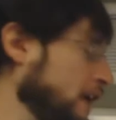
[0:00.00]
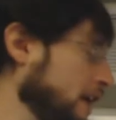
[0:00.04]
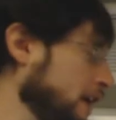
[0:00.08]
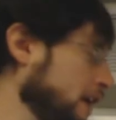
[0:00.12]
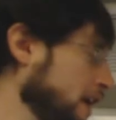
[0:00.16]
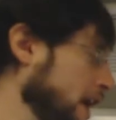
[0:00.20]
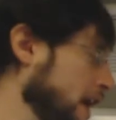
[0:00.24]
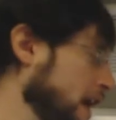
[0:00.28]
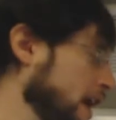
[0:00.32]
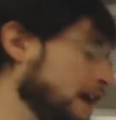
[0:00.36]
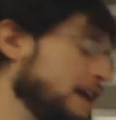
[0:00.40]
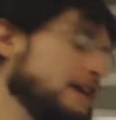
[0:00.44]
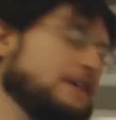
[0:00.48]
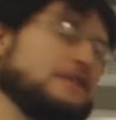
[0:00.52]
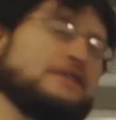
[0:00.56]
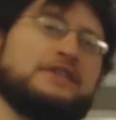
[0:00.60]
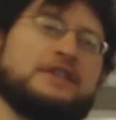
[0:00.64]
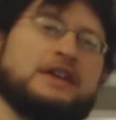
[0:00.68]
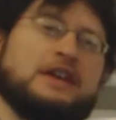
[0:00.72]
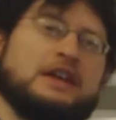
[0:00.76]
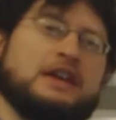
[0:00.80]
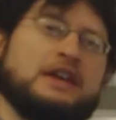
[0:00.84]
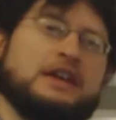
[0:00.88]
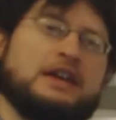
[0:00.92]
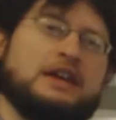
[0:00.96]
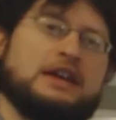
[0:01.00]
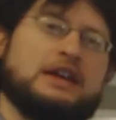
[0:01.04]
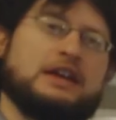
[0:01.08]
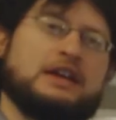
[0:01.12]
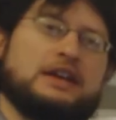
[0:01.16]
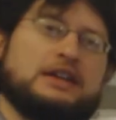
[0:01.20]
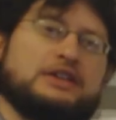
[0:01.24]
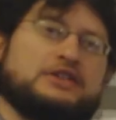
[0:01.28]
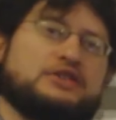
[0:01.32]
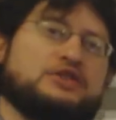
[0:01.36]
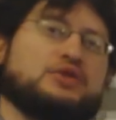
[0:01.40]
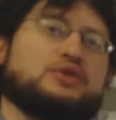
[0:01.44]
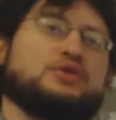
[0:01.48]
I
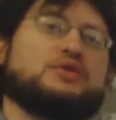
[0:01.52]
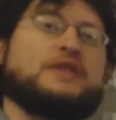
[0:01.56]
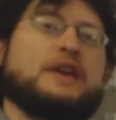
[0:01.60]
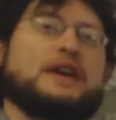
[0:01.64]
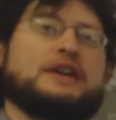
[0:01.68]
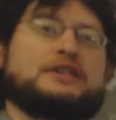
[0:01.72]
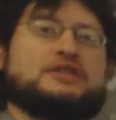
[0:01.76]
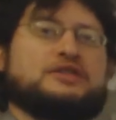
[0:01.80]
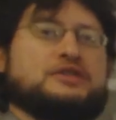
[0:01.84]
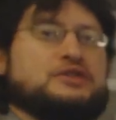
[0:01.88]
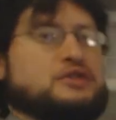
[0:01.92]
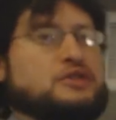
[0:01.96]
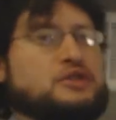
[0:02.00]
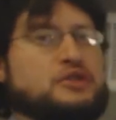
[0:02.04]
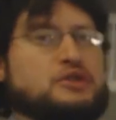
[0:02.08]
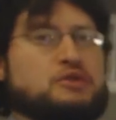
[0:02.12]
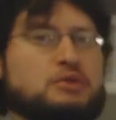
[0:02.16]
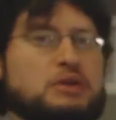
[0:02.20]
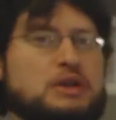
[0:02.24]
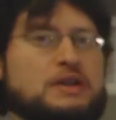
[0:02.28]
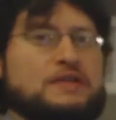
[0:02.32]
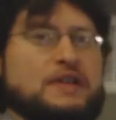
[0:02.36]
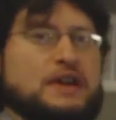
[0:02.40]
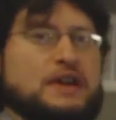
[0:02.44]
have 2 vectors or 3